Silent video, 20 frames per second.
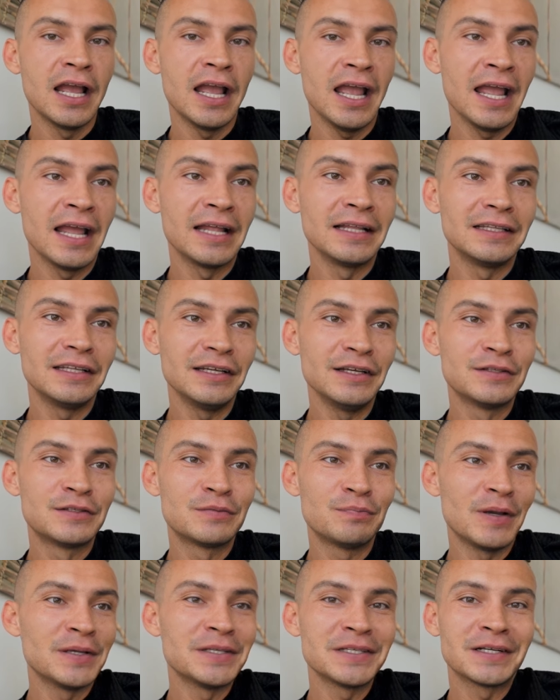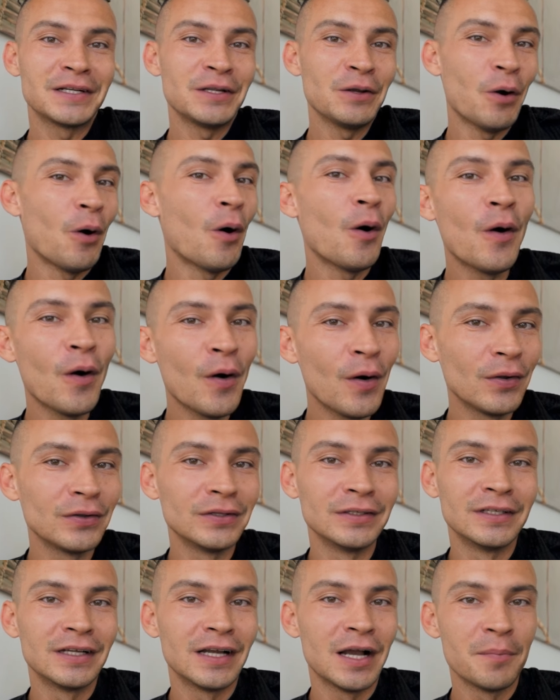And it's basically
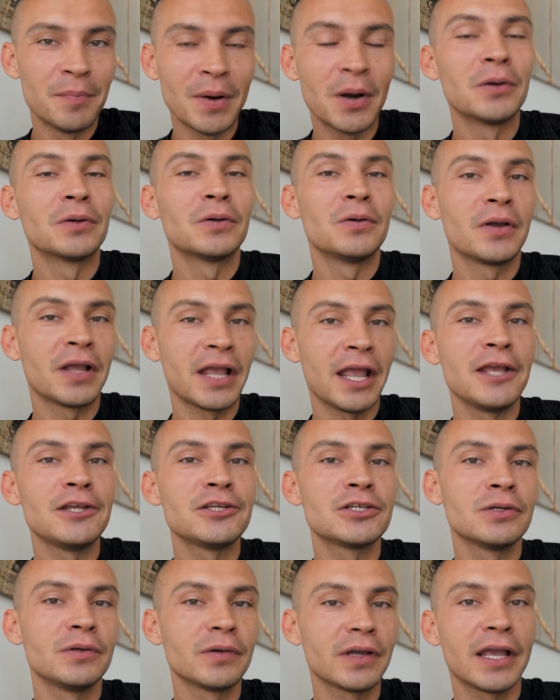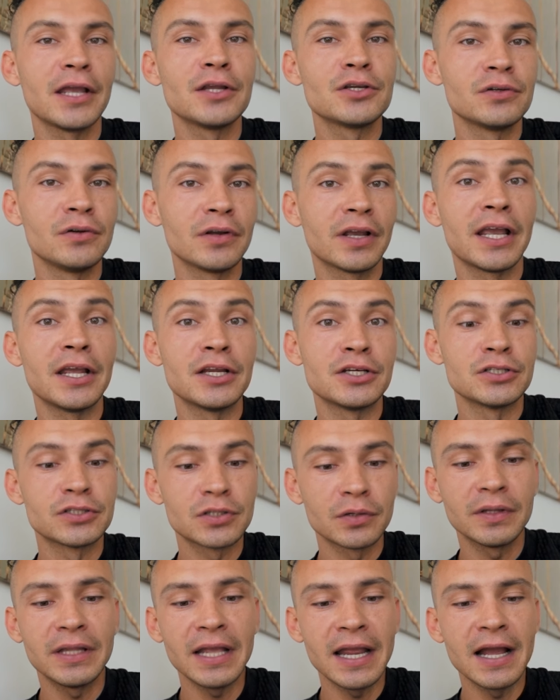all about location, location, location.
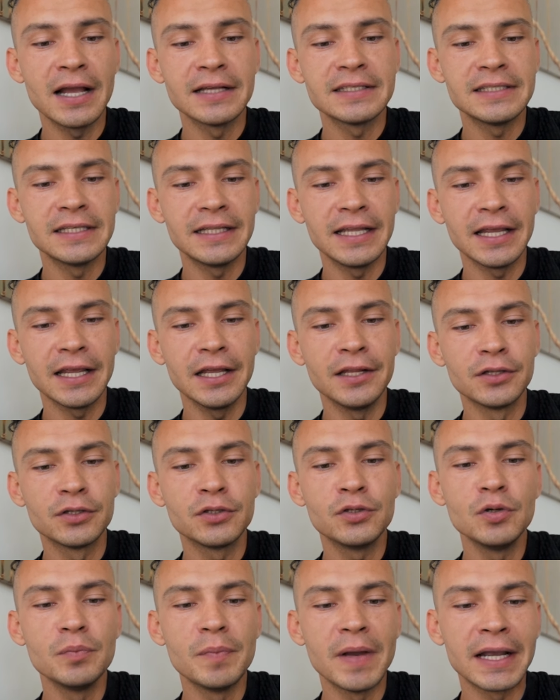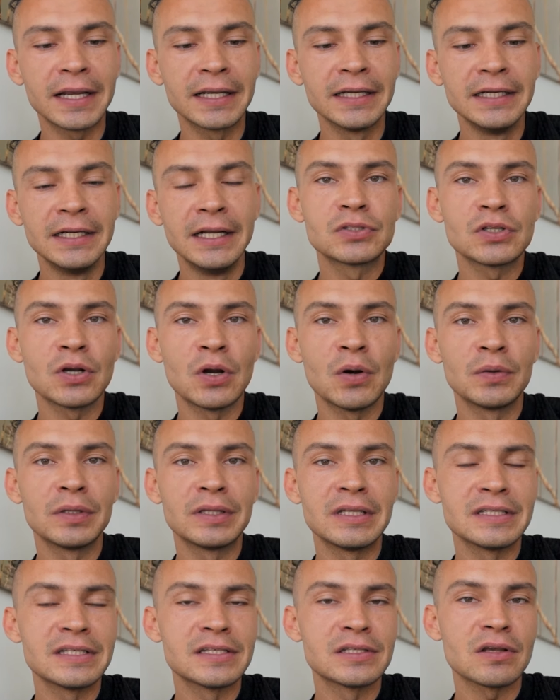So they are sitting in Quebec. So
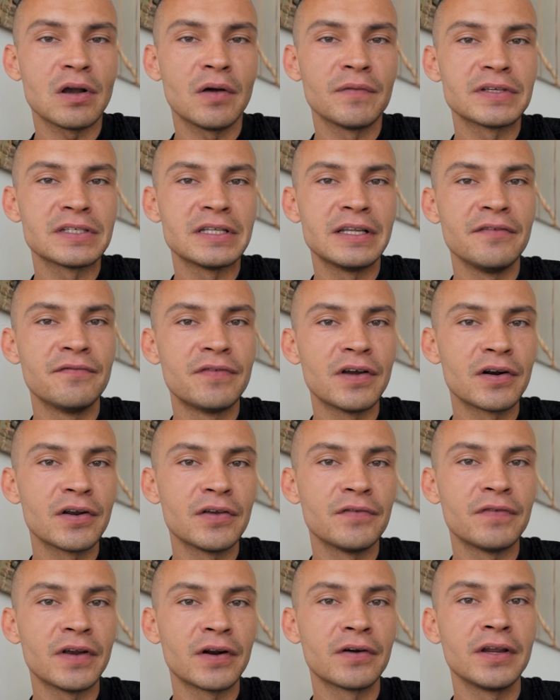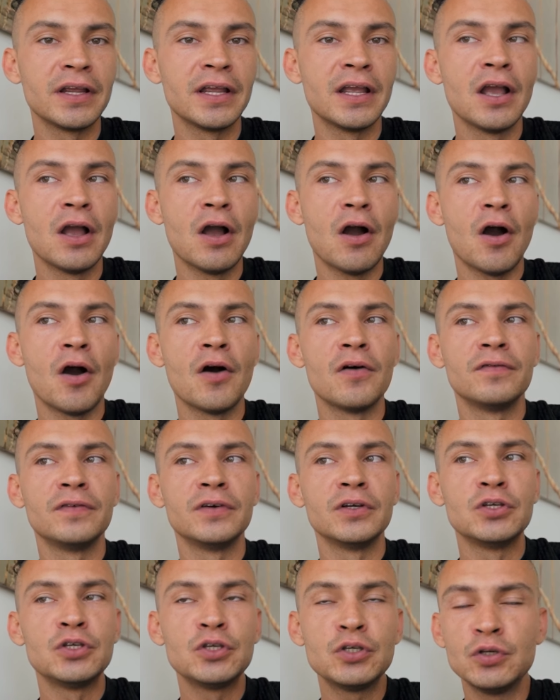this is obviously very, very of
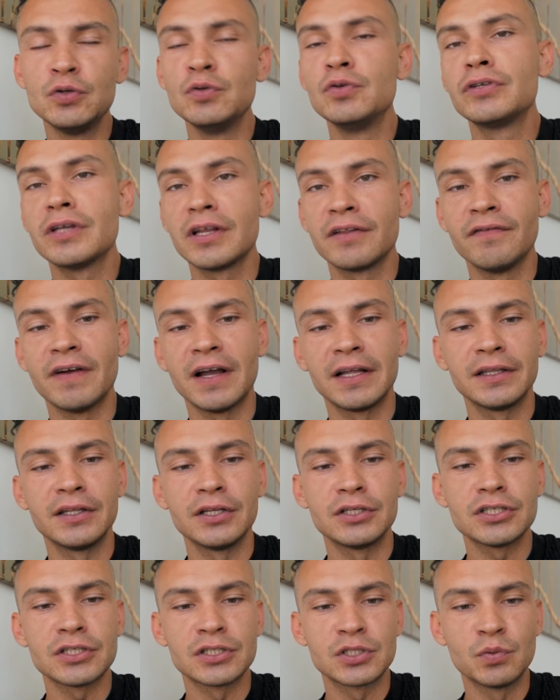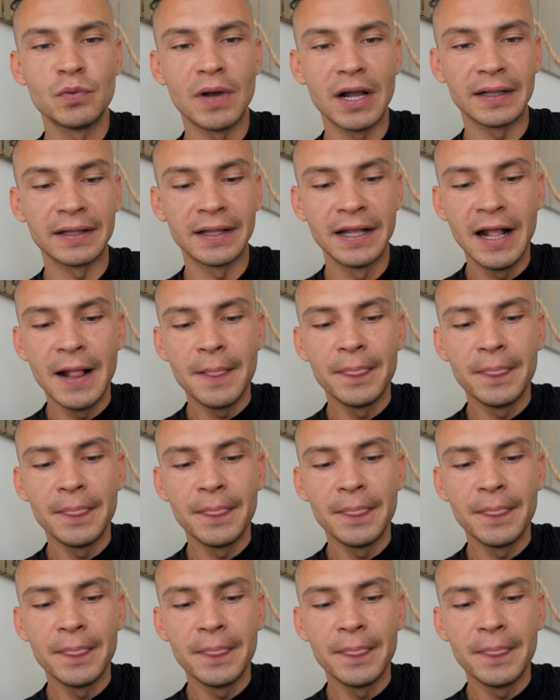a huge advantage as well.